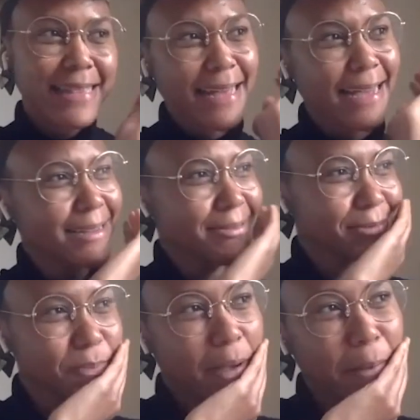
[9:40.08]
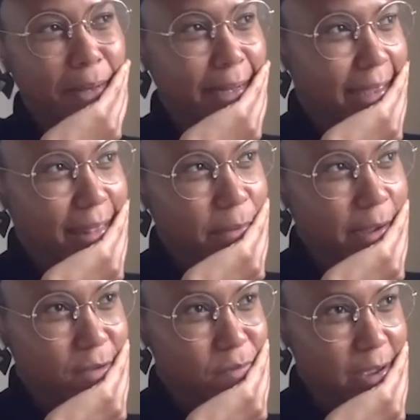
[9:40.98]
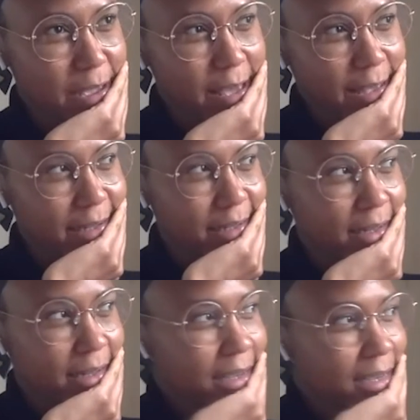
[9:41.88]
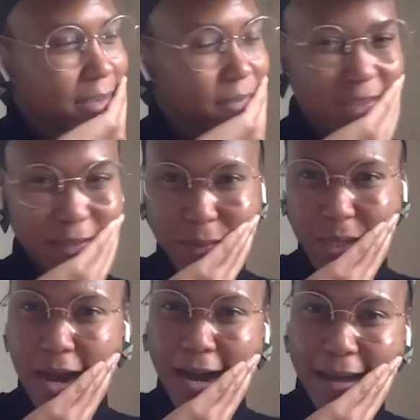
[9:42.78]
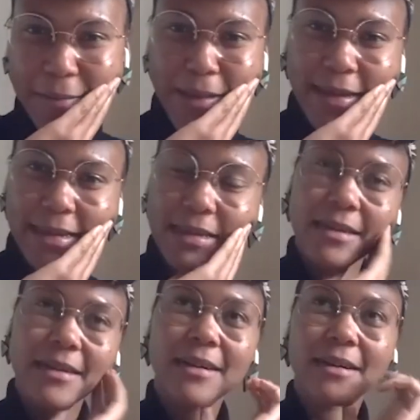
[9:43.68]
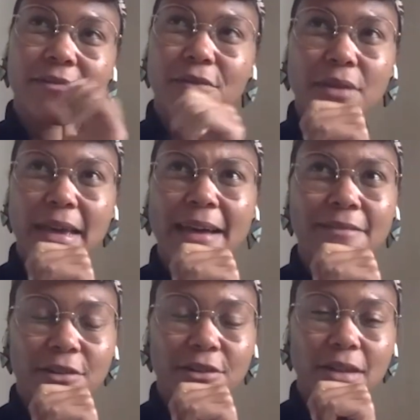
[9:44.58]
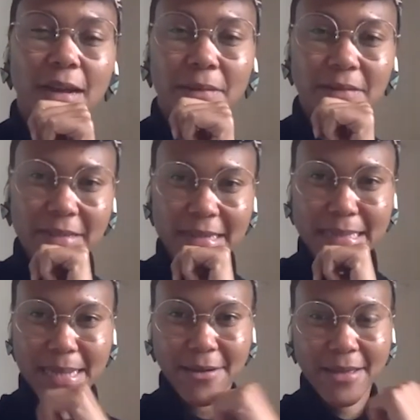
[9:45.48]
thing that was bubbling in the back of my head for some time, like for a good couple of years now.